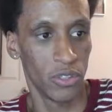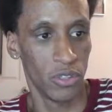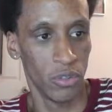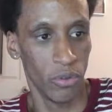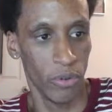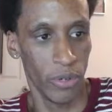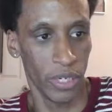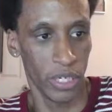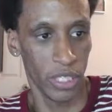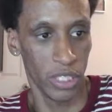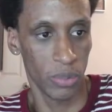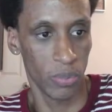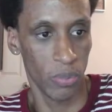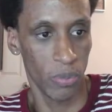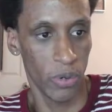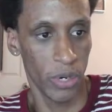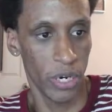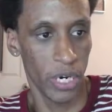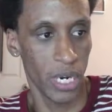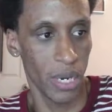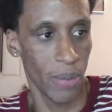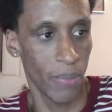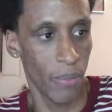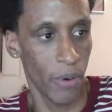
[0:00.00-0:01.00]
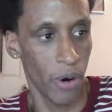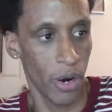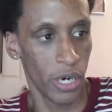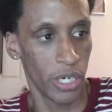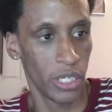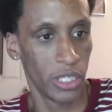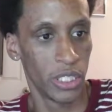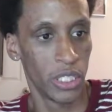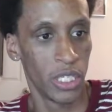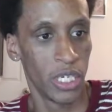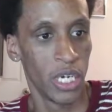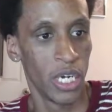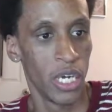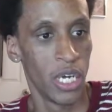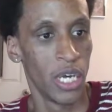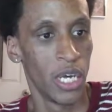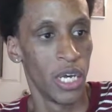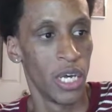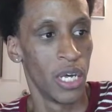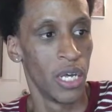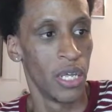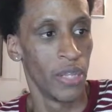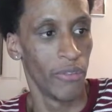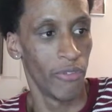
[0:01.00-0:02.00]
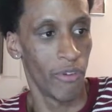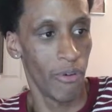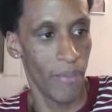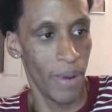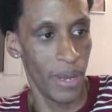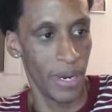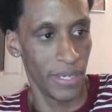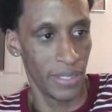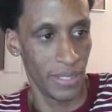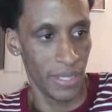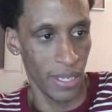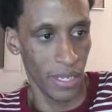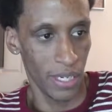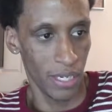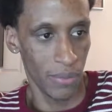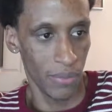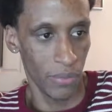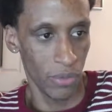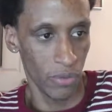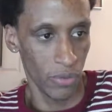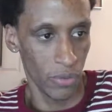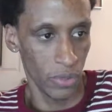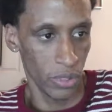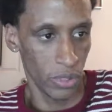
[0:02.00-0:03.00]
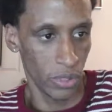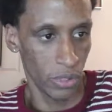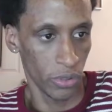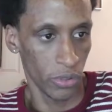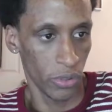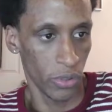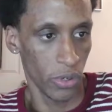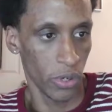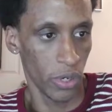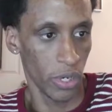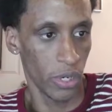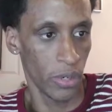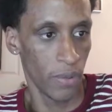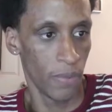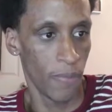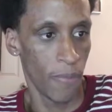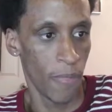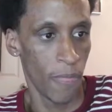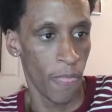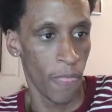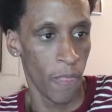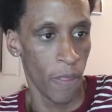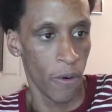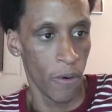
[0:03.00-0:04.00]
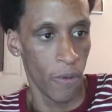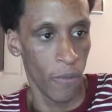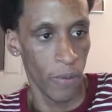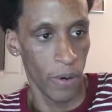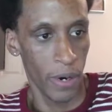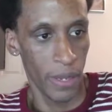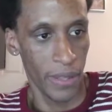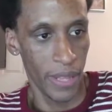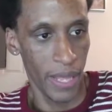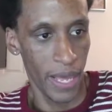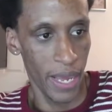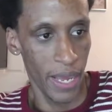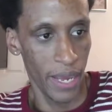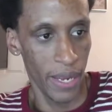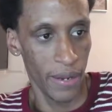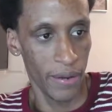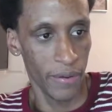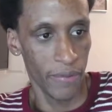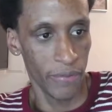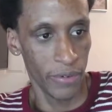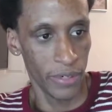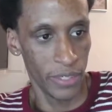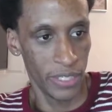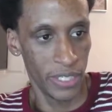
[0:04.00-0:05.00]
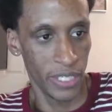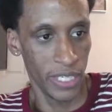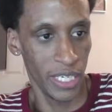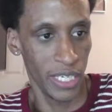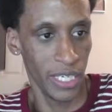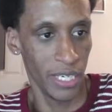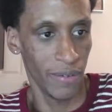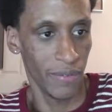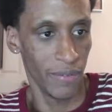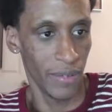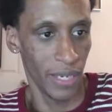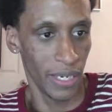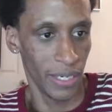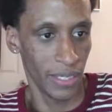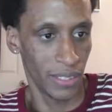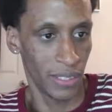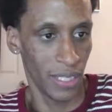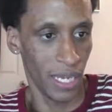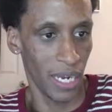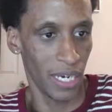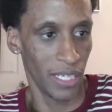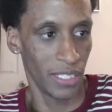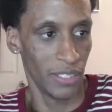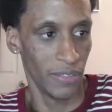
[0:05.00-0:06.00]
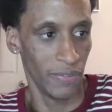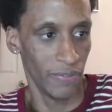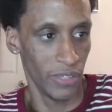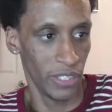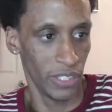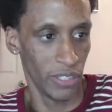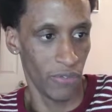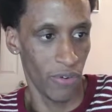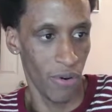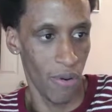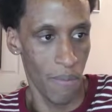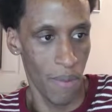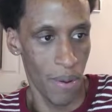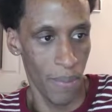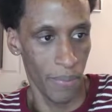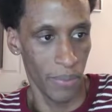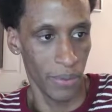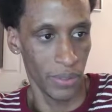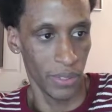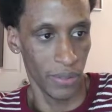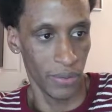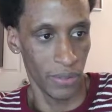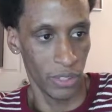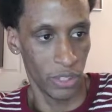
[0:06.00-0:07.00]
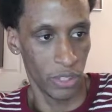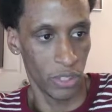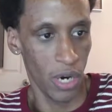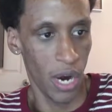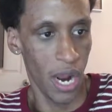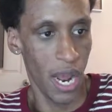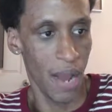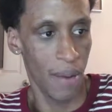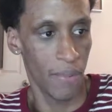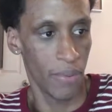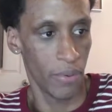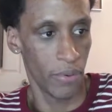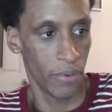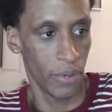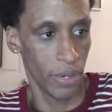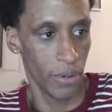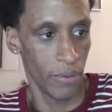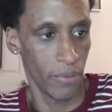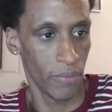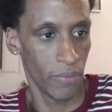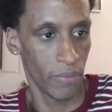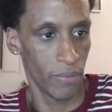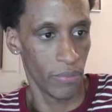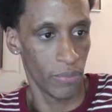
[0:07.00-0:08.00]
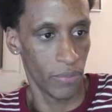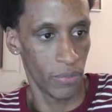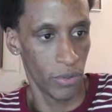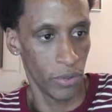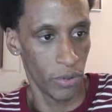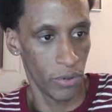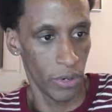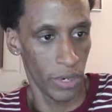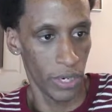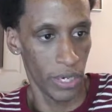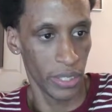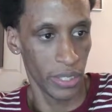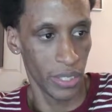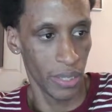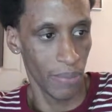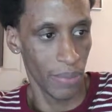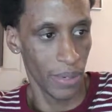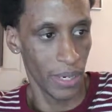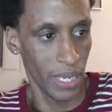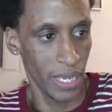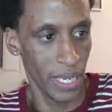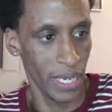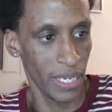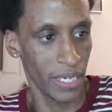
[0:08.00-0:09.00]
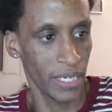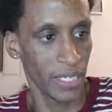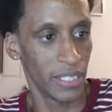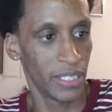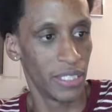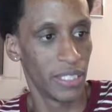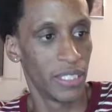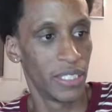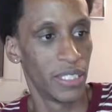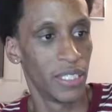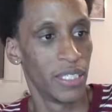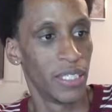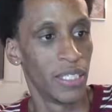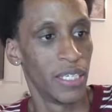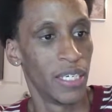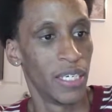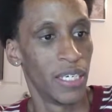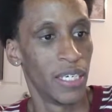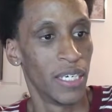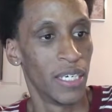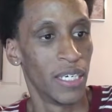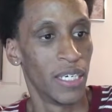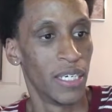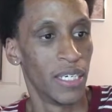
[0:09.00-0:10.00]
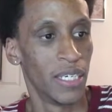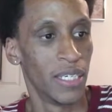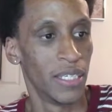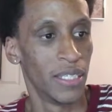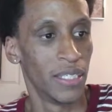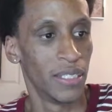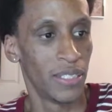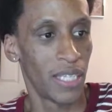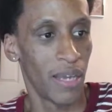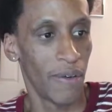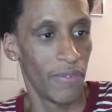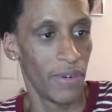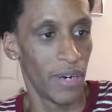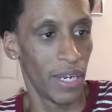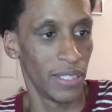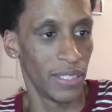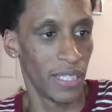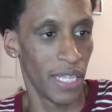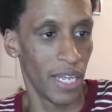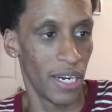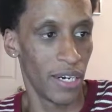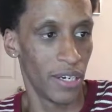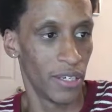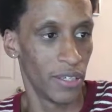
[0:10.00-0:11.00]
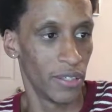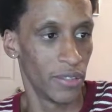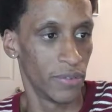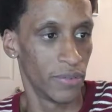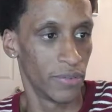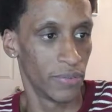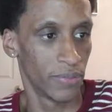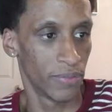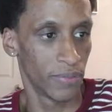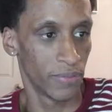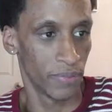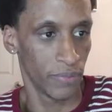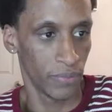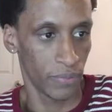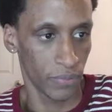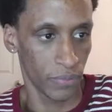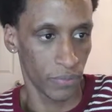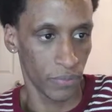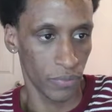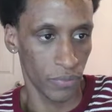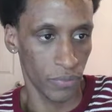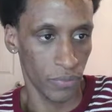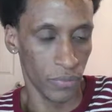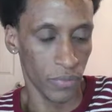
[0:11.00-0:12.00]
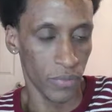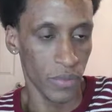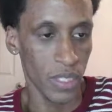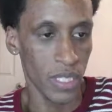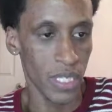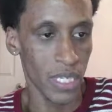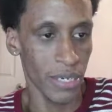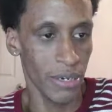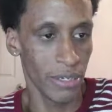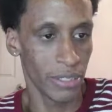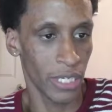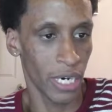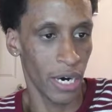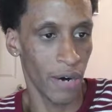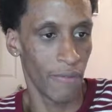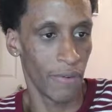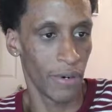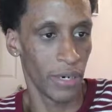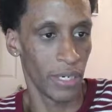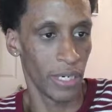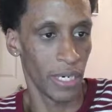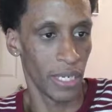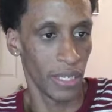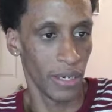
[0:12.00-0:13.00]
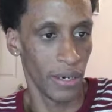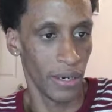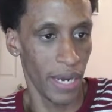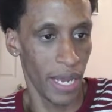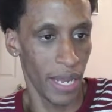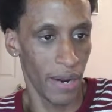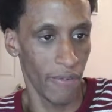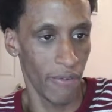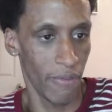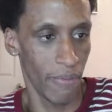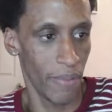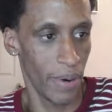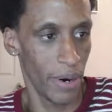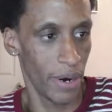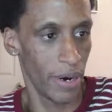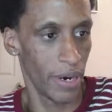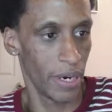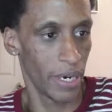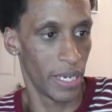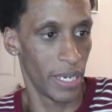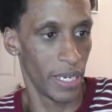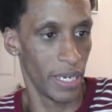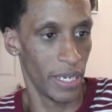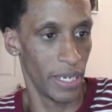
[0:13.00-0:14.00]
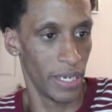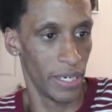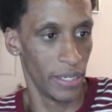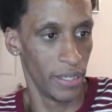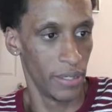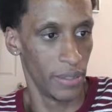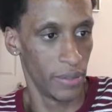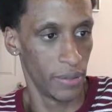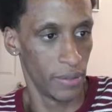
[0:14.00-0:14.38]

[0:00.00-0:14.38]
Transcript: New England spring. In March, the remaining settlers moved to shore, where they received an astonishing visit from members of the tribe who greeted them in English. Several days later, he returned with another Native American,